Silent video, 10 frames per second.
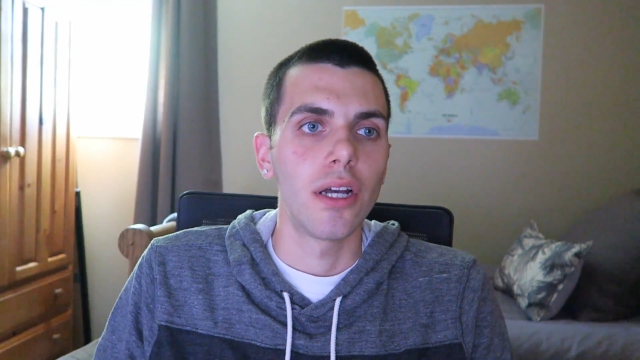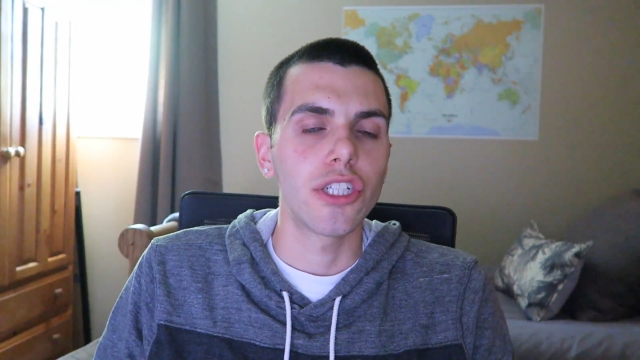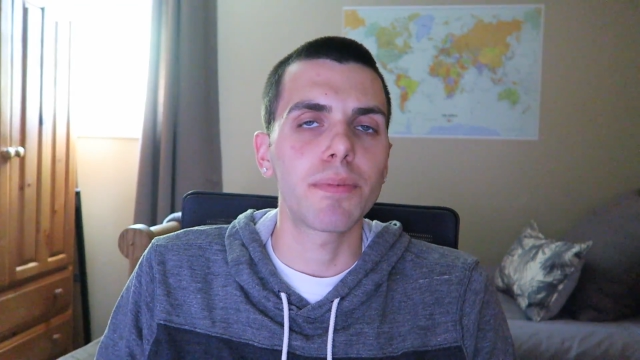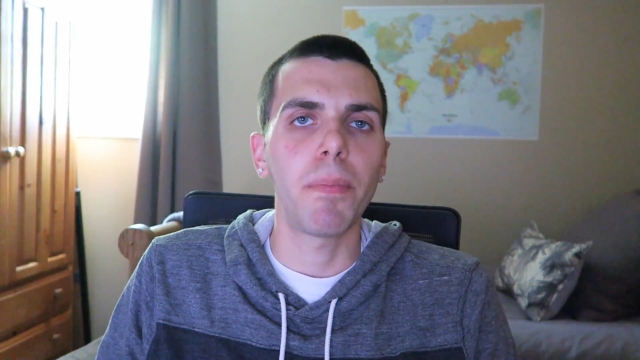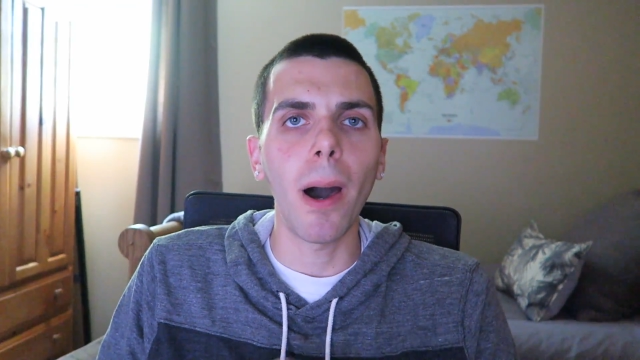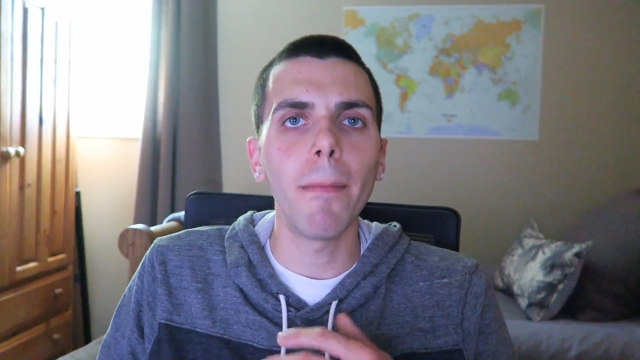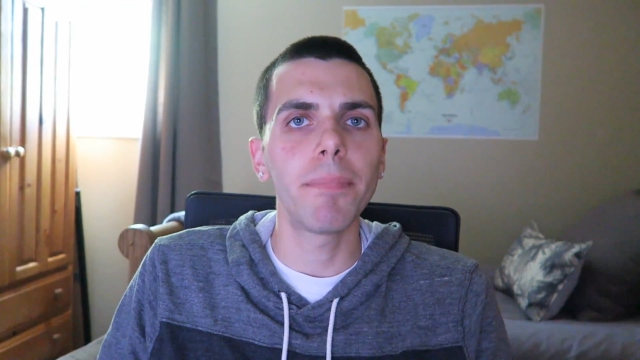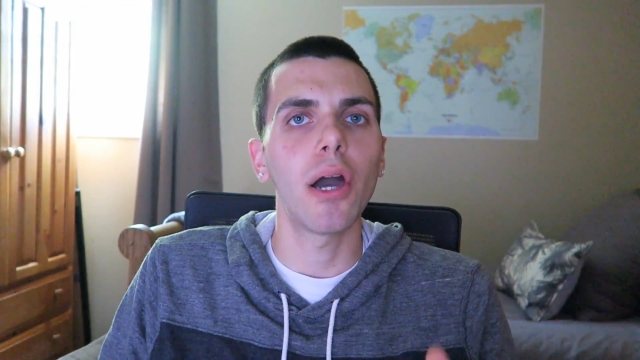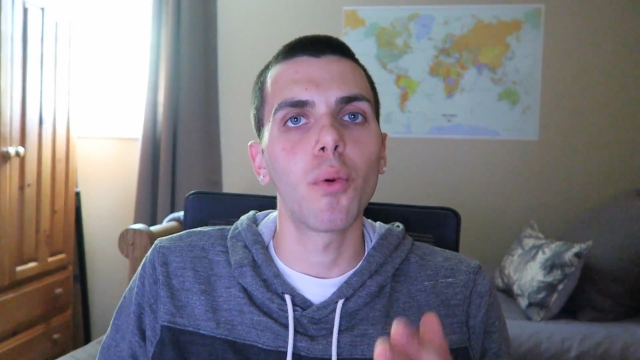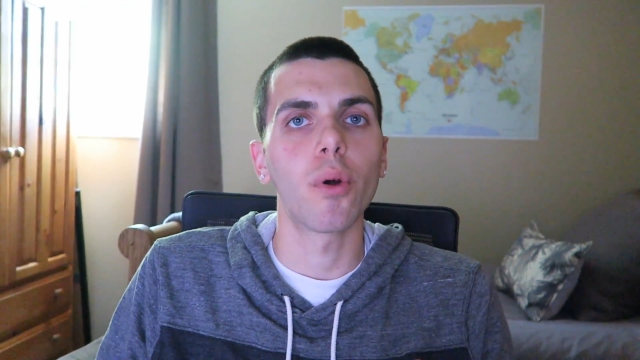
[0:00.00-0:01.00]
just pump
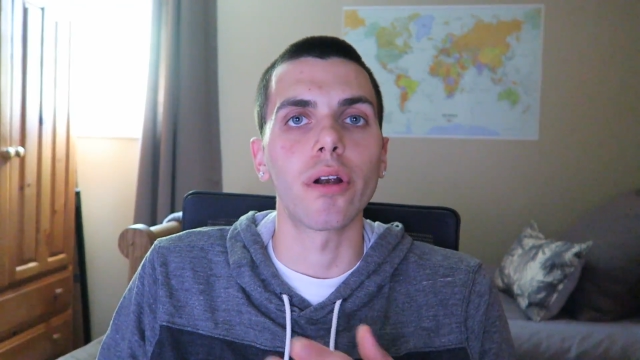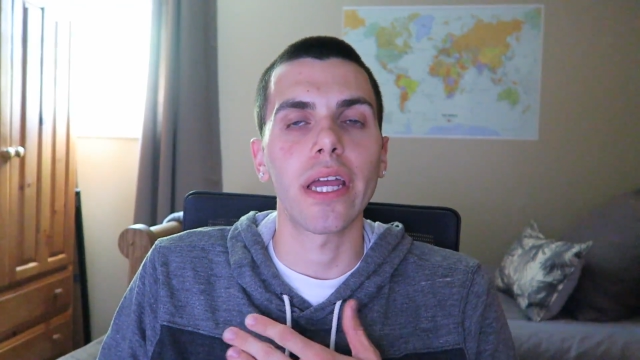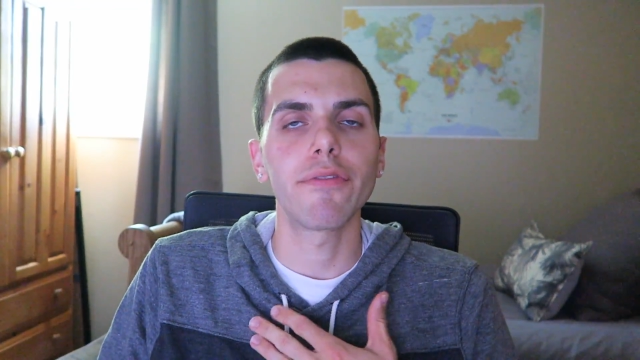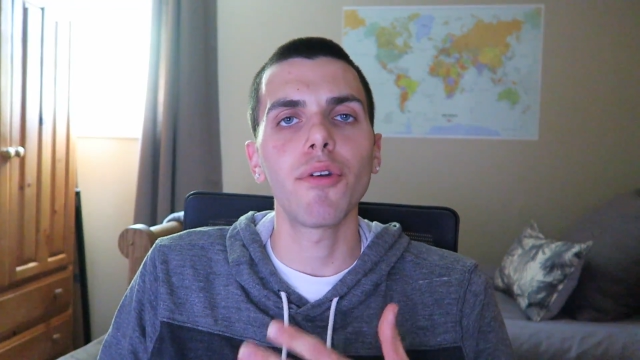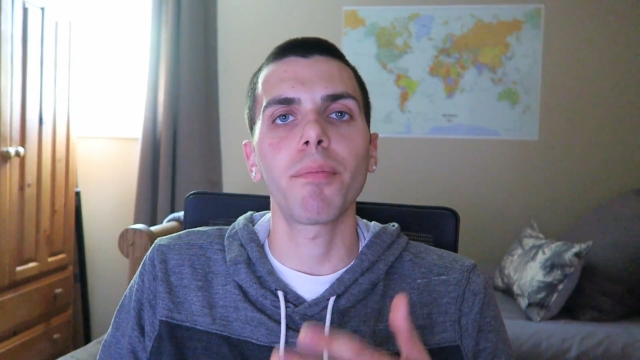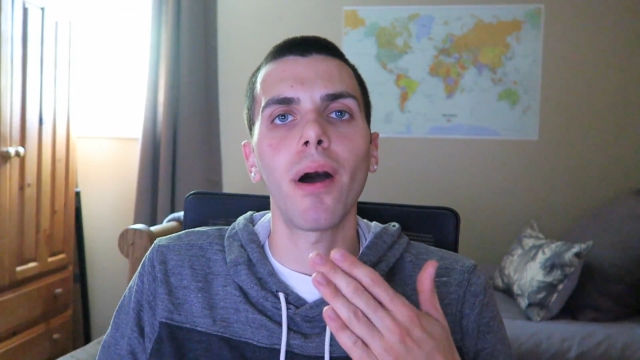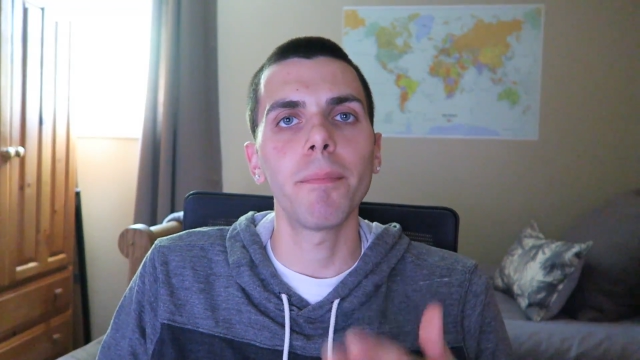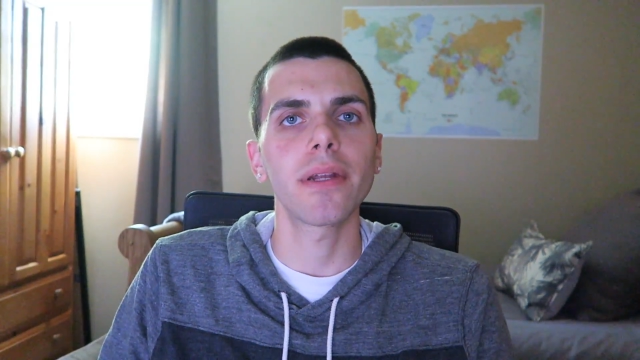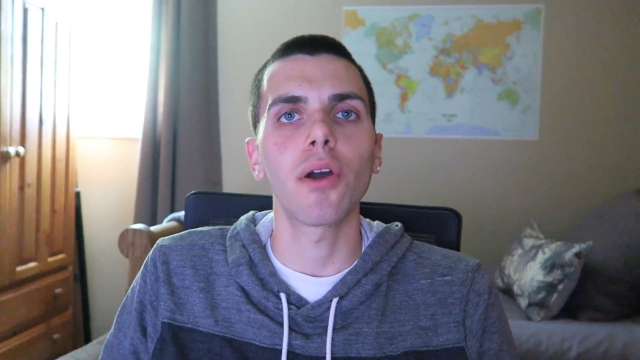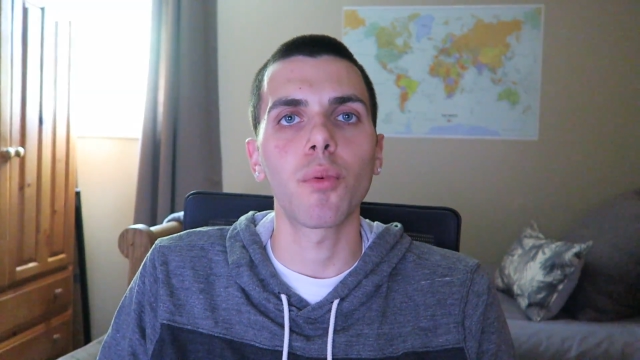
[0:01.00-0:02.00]
out work. If you're
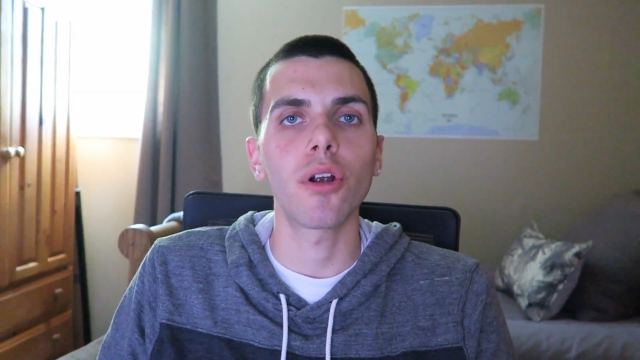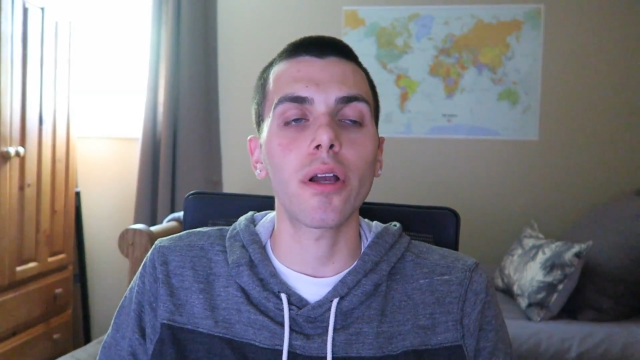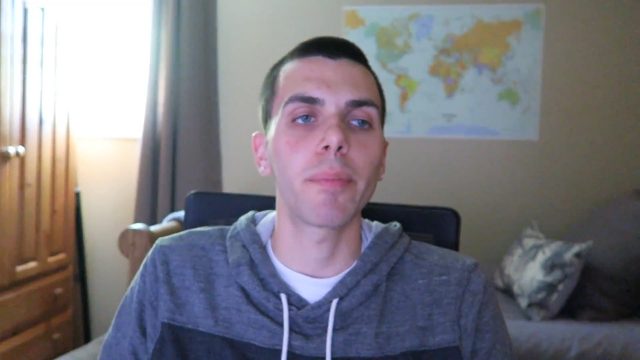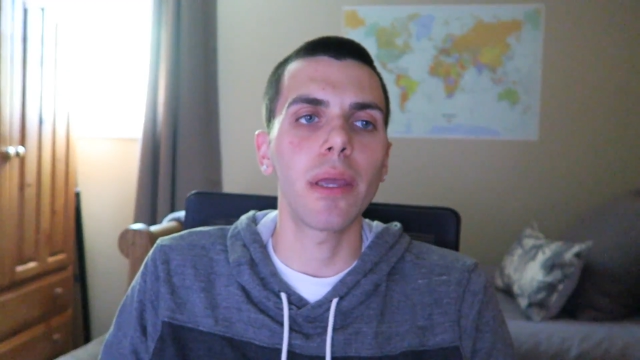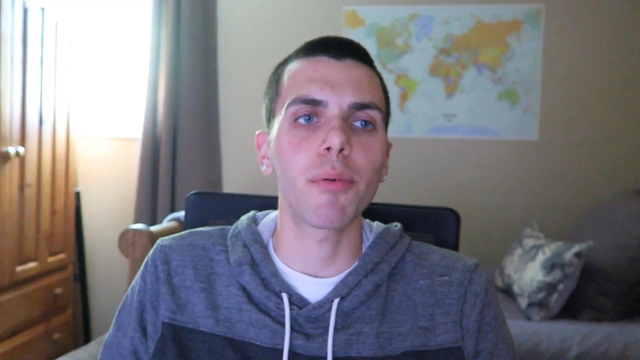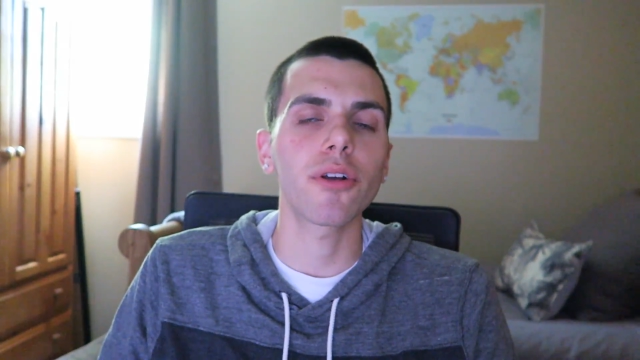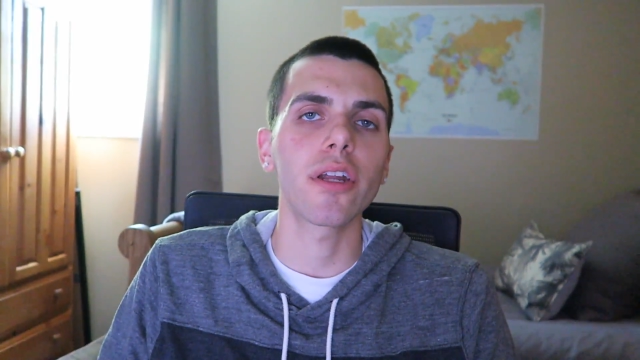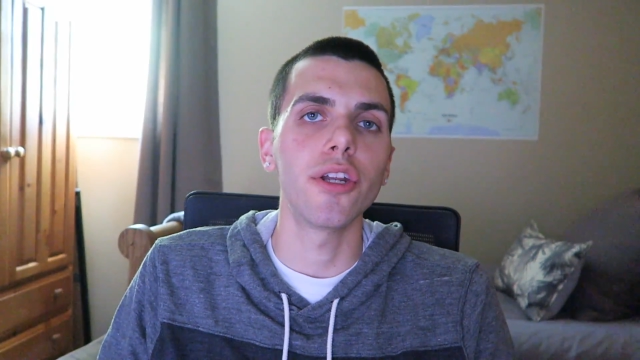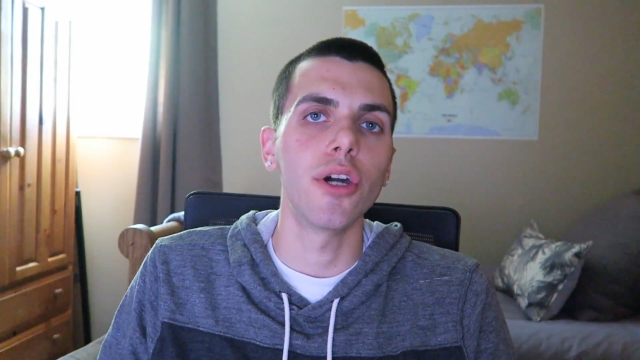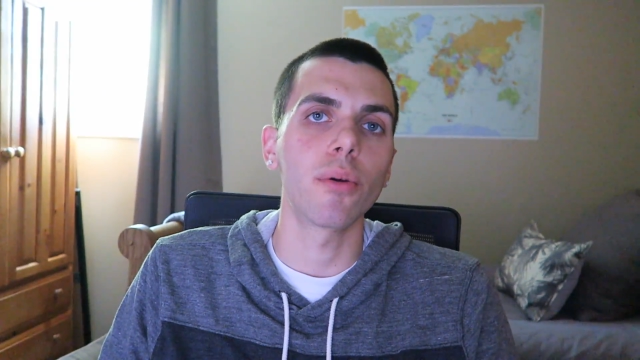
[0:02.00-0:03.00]
pumping out work, people are
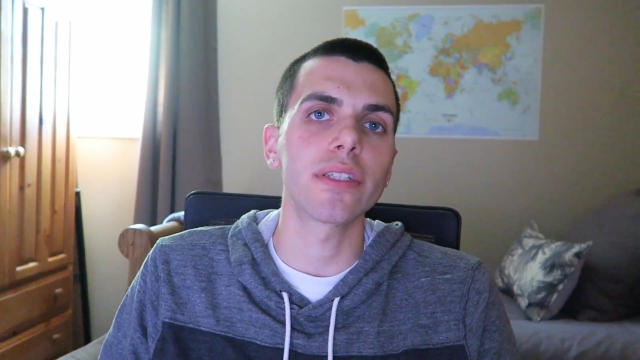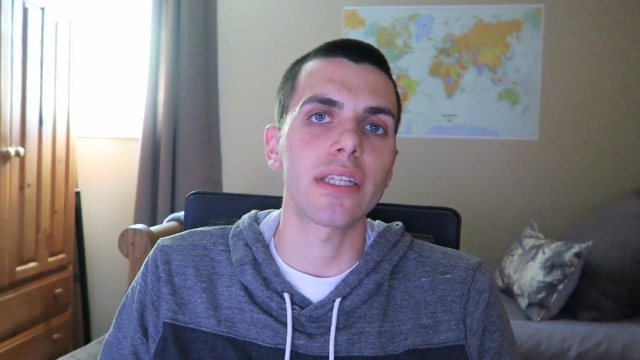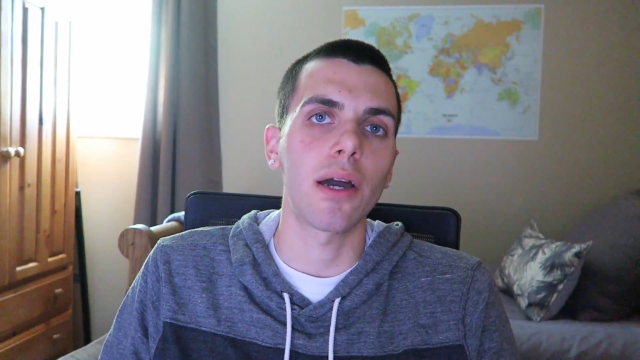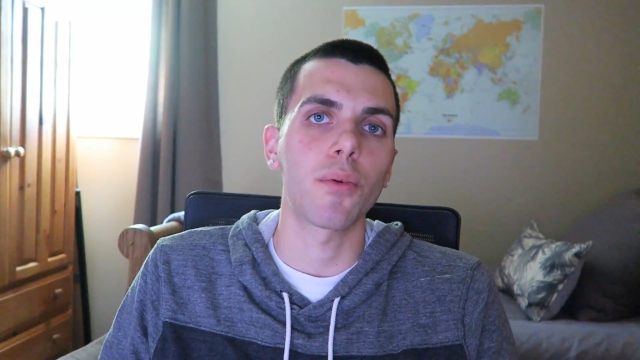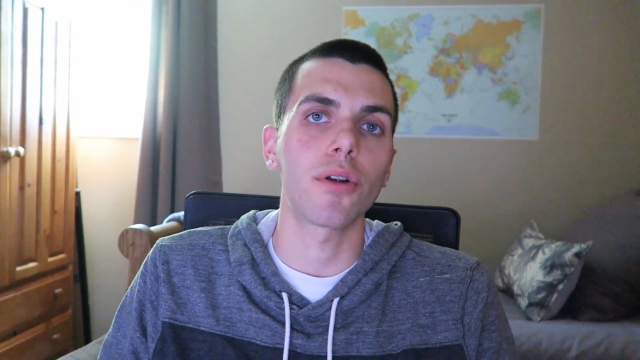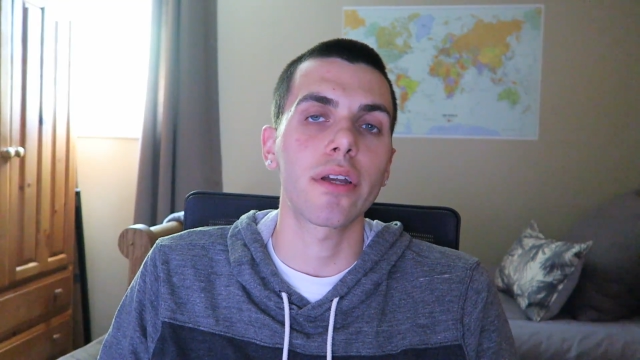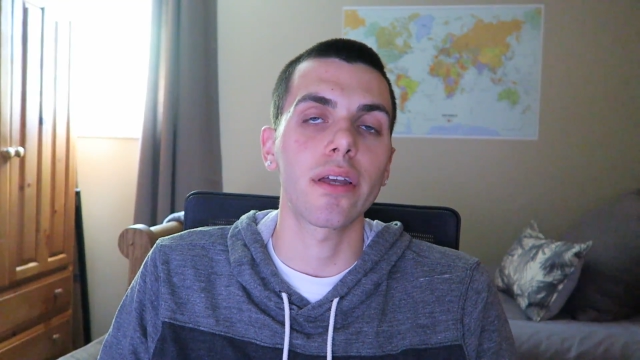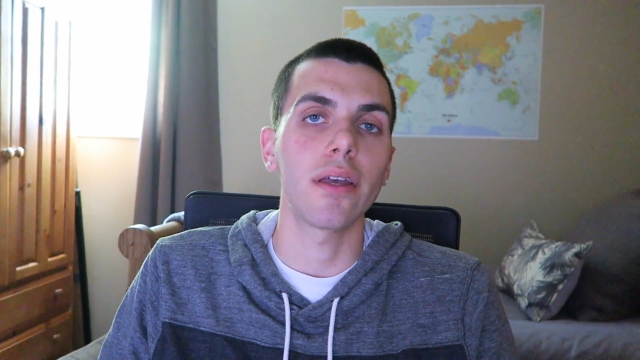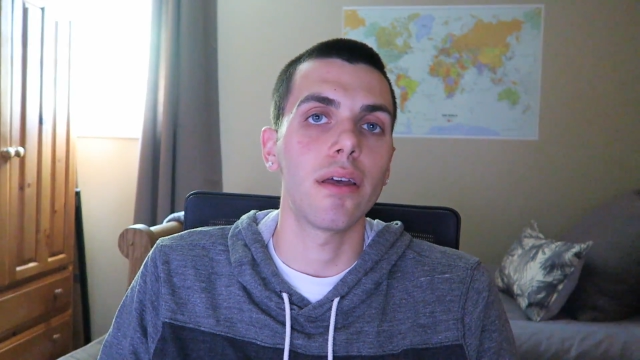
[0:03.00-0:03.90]
gonna notice that work,